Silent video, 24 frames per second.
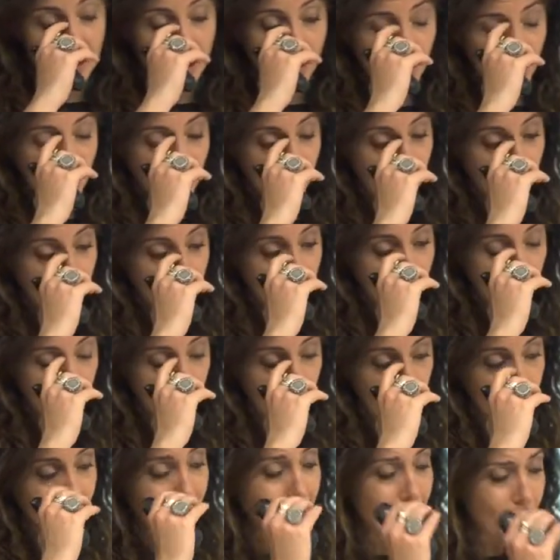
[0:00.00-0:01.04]
I will uh,
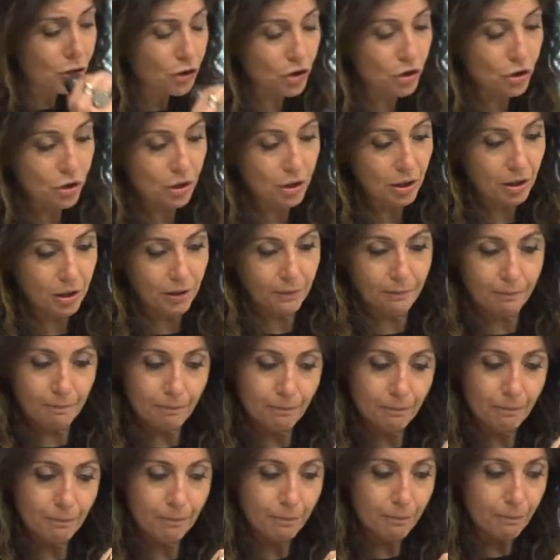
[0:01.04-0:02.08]
touch um,
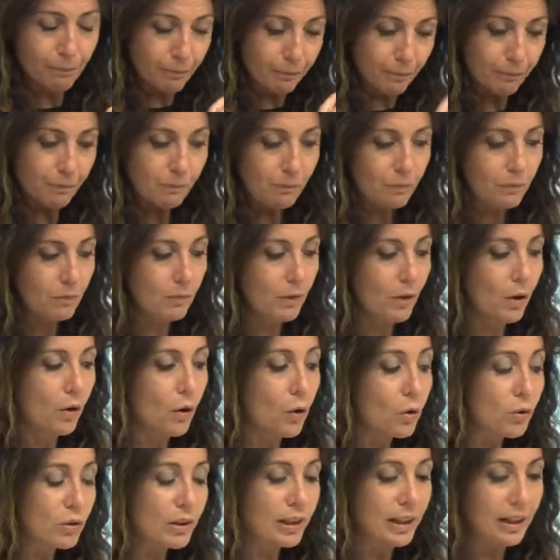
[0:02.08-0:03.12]

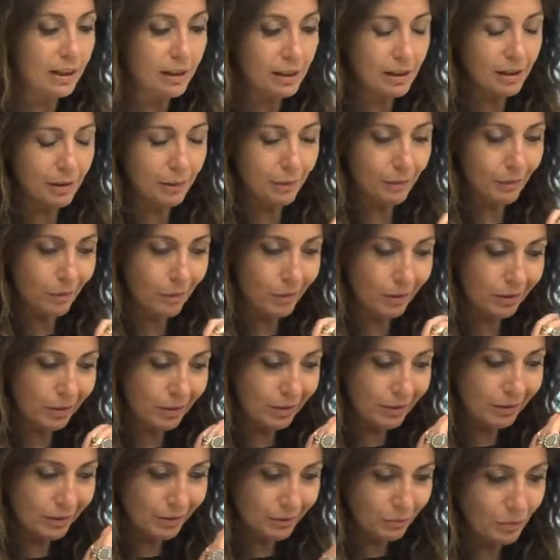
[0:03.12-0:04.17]
only, uh,
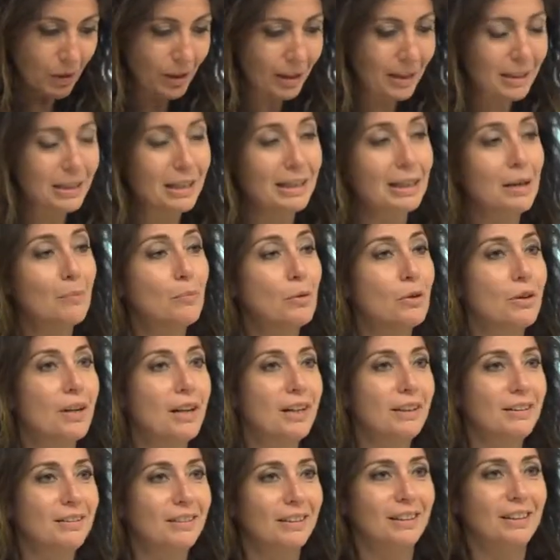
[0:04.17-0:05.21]
and I can
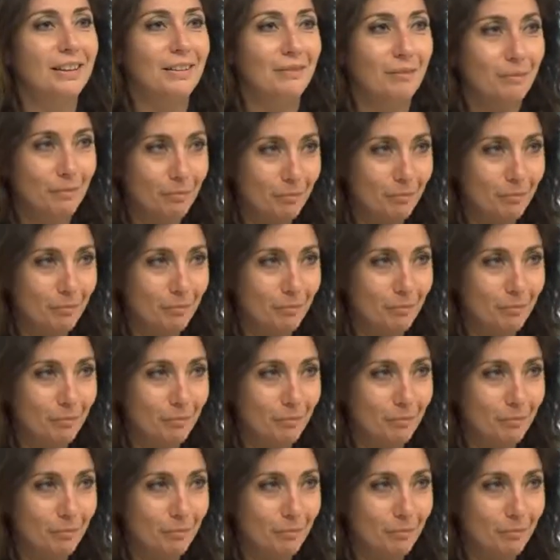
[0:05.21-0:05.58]
elaborate uh,